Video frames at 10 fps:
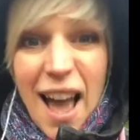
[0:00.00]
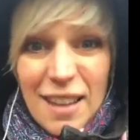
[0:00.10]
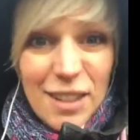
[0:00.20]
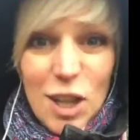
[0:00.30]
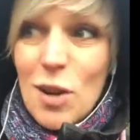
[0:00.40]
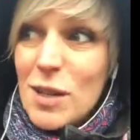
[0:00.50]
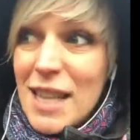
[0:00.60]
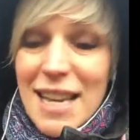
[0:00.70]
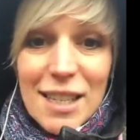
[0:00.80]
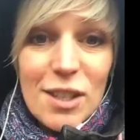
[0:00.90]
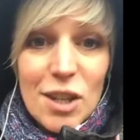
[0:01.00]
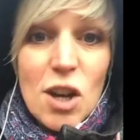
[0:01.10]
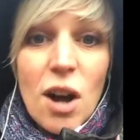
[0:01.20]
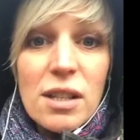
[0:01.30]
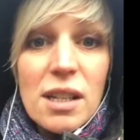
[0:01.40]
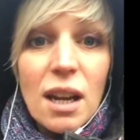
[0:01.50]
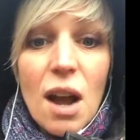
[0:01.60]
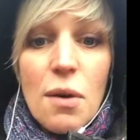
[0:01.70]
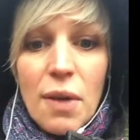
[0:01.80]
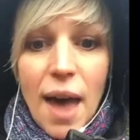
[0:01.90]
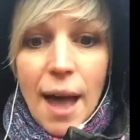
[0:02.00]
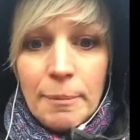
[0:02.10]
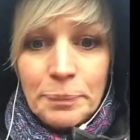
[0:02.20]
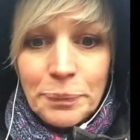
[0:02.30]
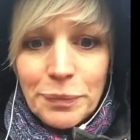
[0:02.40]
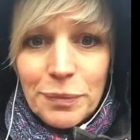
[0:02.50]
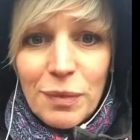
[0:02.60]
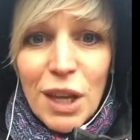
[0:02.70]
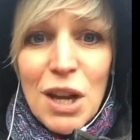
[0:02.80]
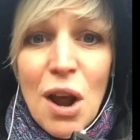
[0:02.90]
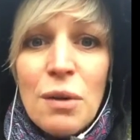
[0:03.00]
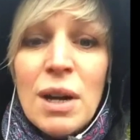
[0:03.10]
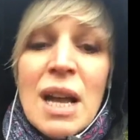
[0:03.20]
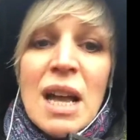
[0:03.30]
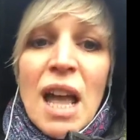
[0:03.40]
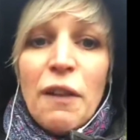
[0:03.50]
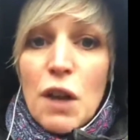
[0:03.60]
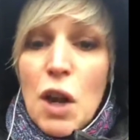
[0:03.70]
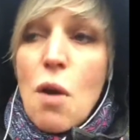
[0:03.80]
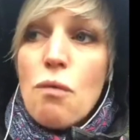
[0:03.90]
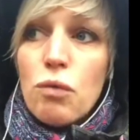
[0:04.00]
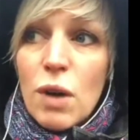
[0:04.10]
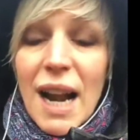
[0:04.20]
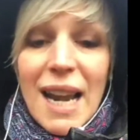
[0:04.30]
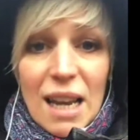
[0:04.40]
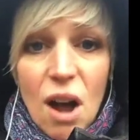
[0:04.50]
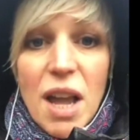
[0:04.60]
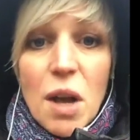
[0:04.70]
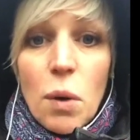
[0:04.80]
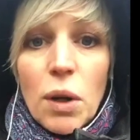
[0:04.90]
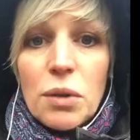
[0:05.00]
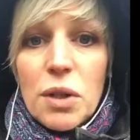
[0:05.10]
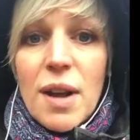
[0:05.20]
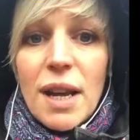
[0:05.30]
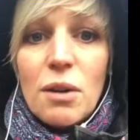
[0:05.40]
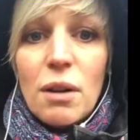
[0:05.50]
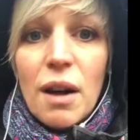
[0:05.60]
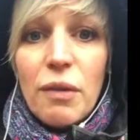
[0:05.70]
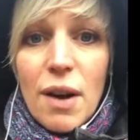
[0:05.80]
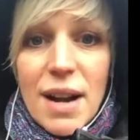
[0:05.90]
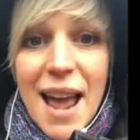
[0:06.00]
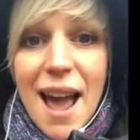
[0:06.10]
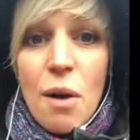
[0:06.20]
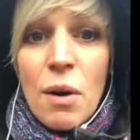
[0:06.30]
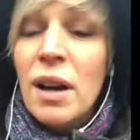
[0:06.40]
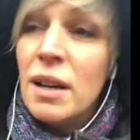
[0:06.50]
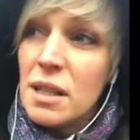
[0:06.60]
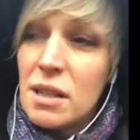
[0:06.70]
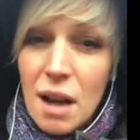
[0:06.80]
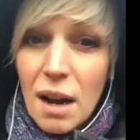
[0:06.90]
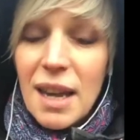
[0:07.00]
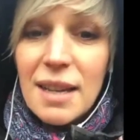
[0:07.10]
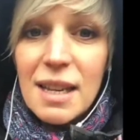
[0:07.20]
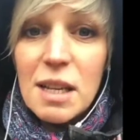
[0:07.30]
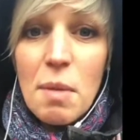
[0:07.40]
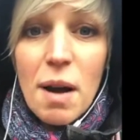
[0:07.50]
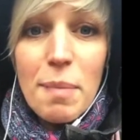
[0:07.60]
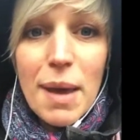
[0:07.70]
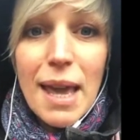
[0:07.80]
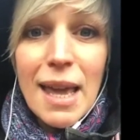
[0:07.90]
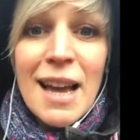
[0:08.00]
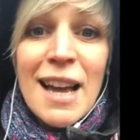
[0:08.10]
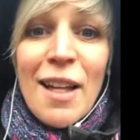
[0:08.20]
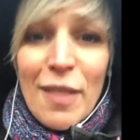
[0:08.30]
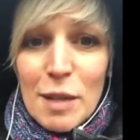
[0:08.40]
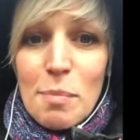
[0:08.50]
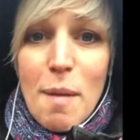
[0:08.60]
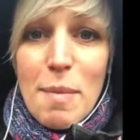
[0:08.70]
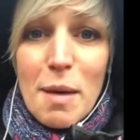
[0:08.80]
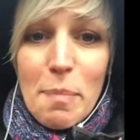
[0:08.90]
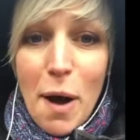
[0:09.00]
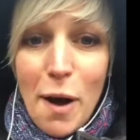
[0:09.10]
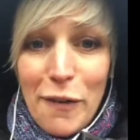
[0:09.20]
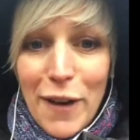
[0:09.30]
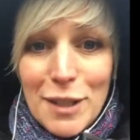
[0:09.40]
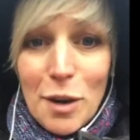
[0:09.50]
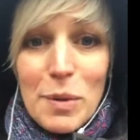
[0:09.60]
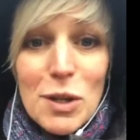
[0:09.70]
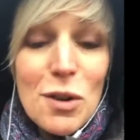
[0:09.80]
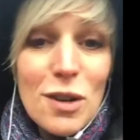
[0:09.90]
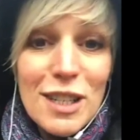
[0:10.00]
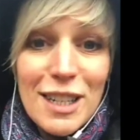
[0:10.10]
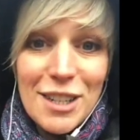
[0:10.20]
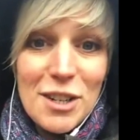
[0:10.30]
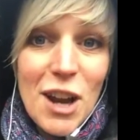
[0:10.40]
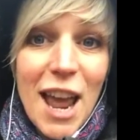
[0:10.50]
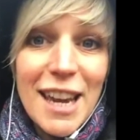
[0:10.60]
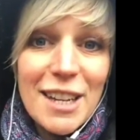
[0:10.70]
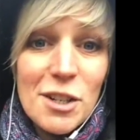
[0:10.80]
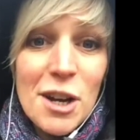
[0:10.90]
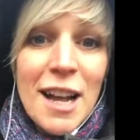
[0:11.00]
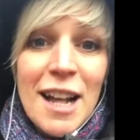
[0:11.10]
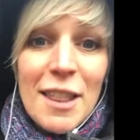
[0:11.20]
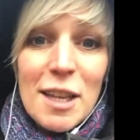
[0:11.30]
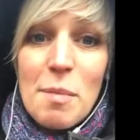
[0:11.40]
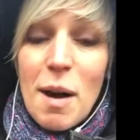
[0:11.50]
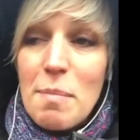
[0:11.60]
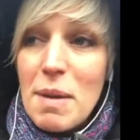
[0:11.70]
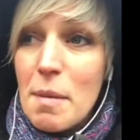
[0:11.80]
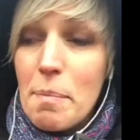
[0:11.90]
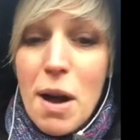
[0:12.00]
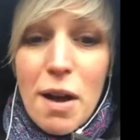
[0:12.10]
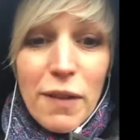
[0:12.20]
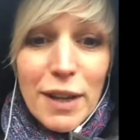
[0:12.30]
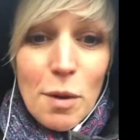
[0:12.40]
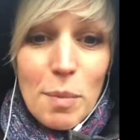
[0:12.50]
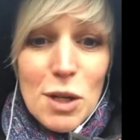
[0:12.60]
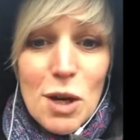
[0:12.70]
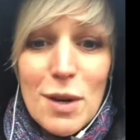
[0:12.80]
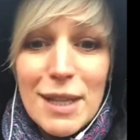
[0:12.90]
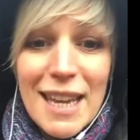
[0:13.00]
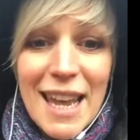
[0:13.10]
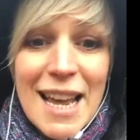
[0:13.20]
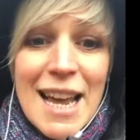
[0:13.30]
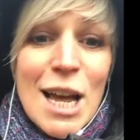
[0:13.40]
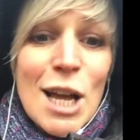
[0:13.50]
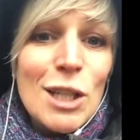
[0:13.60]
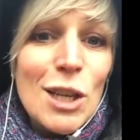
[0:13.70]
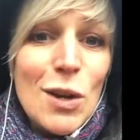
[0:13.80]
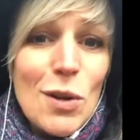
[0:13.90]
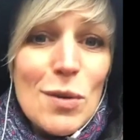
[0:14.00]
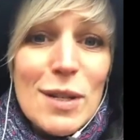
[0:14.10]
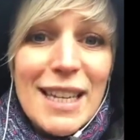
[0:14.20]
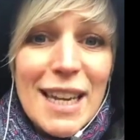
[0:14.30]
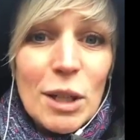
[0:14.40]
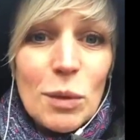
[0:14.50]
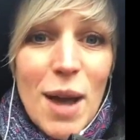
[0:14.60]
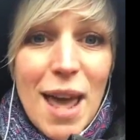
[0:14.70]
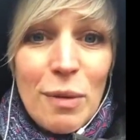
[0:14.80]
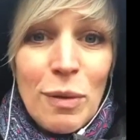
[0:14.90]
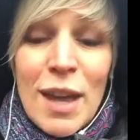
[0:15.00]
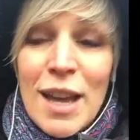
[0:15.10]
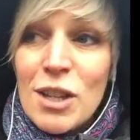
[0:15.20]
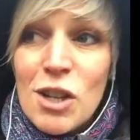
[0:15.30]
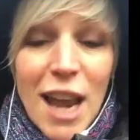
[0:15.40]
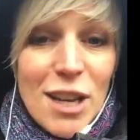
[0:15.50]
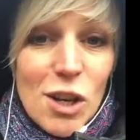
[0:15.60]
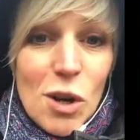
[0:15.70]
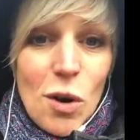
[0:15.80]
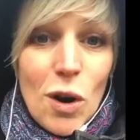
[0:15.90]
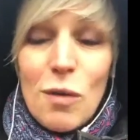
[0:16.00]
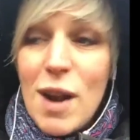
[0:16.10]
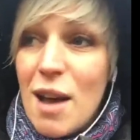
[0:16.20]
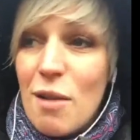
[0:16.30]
use this as the chance to go there. If you don't really like what you're doing in your life right now, as sucky as this might be the perfect opportunity to change. This might be the perfect opportunity to deal with changing your career,